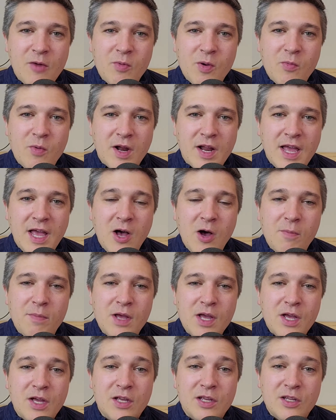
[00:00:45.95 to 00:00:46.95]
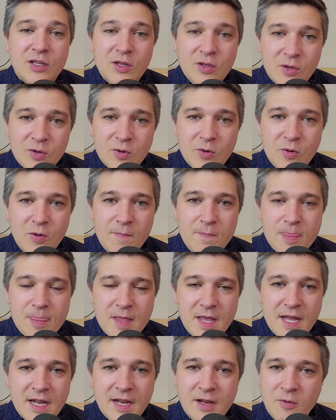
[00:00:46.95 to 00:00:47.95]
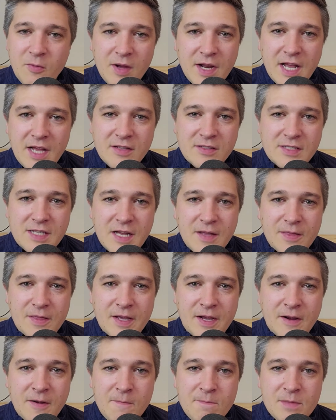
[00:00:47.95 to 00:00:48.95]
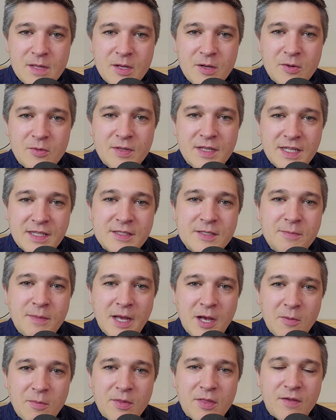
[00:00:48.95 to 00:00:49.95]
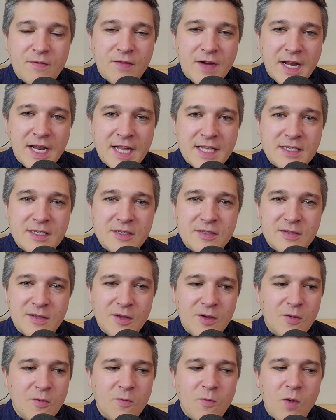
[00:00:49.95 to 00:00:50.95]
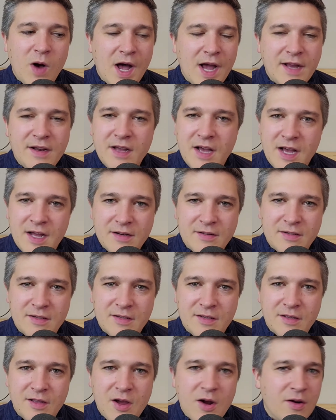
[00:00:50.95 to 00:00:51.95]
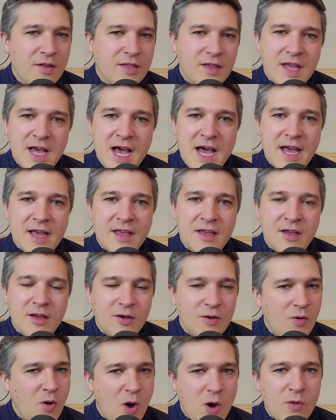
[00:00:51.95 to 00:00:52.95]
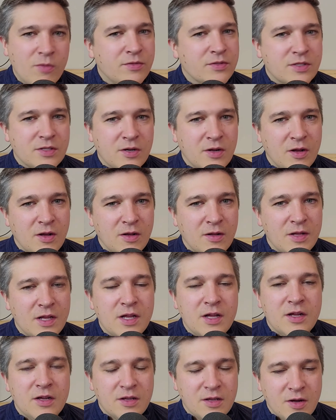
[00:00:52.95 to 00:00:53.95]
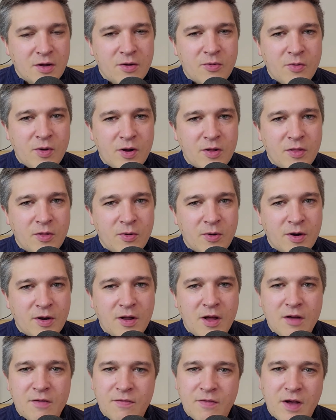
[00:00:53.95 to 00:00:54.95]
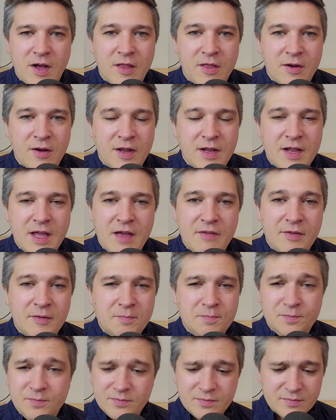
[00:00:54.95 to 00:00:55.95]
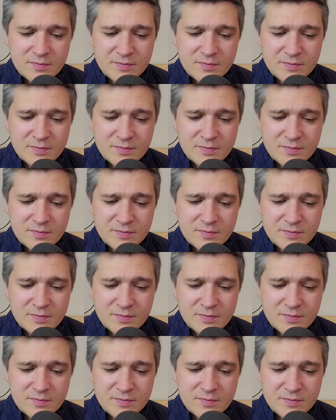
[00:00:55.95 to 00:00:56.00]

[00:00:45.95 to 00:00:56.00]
We want to help you and anyone else out there who needs some help with their finances. Why not go to the guy who owns it all? Go to our Lord, our Father in heaven.